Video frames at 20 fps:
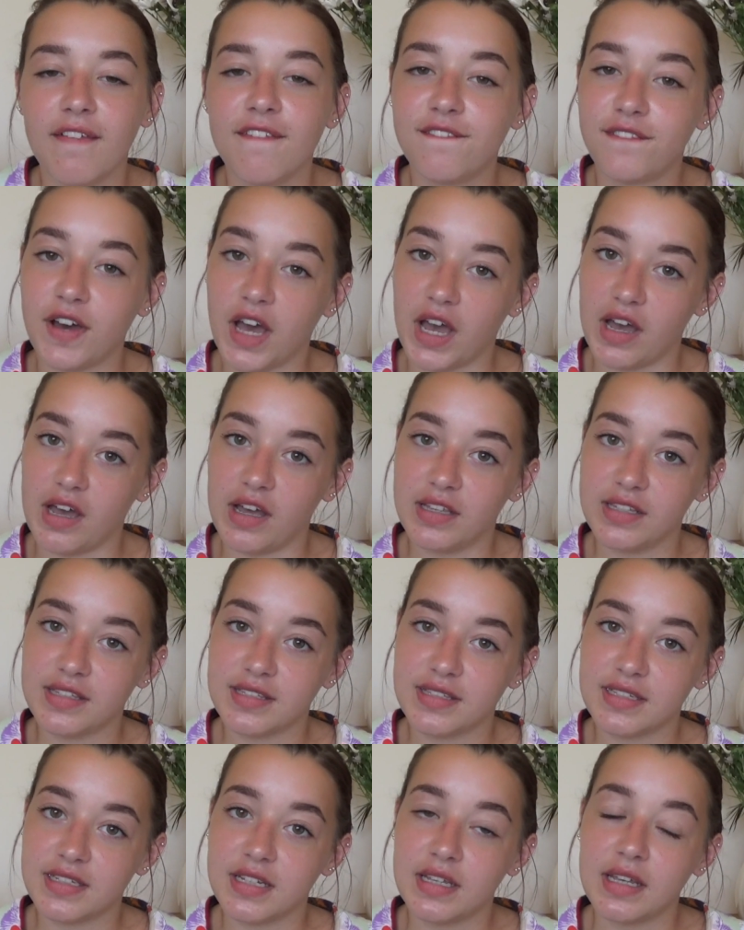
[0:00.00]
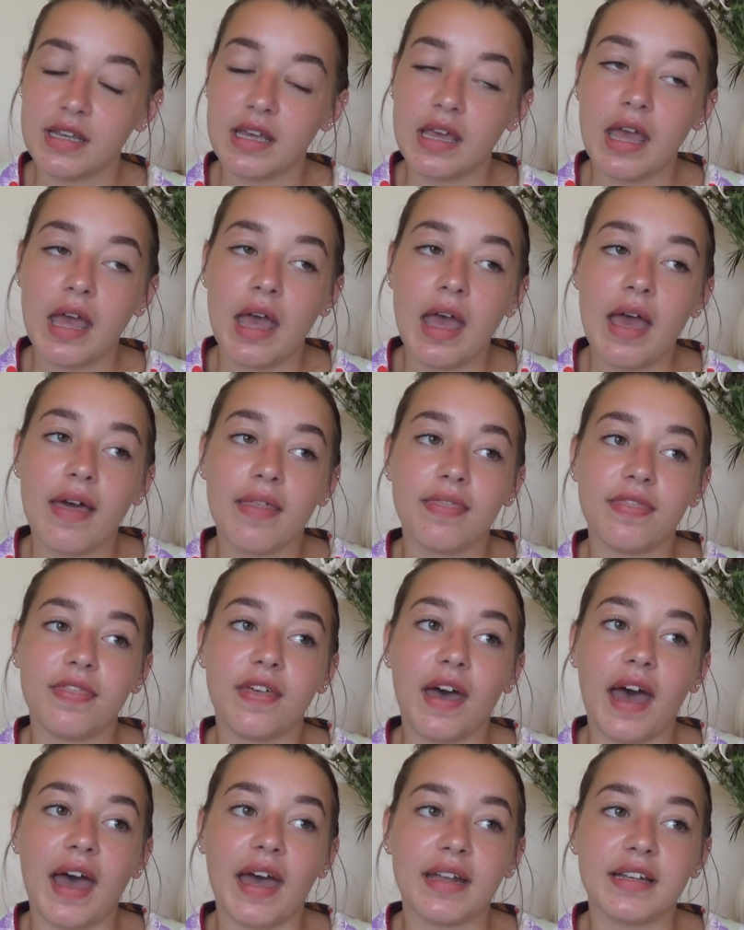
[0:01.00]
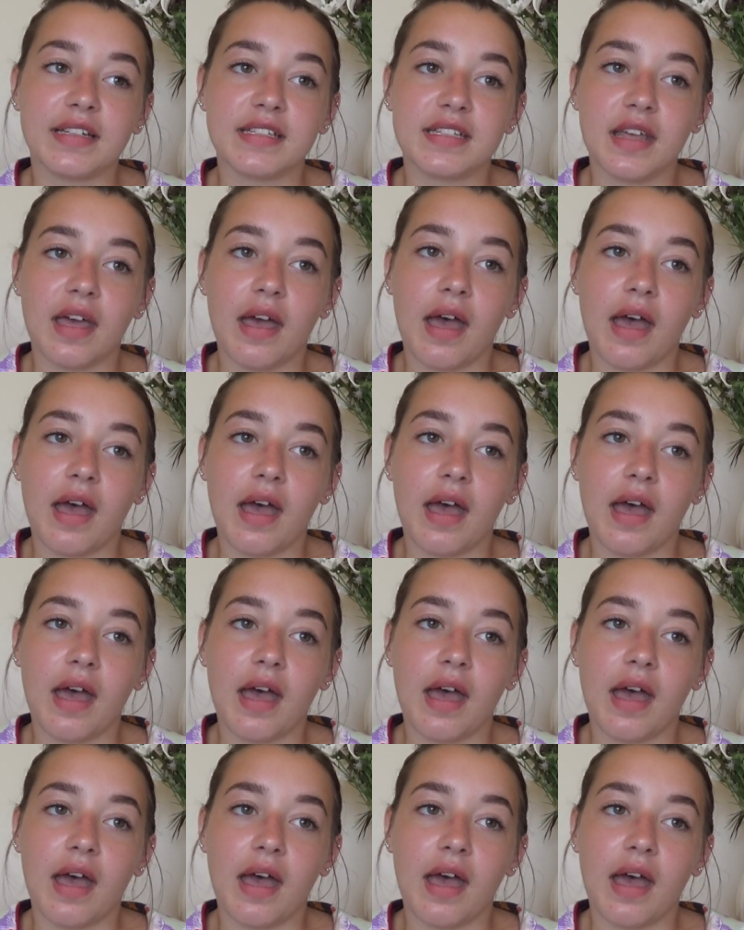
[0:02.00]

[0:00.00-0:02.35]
first that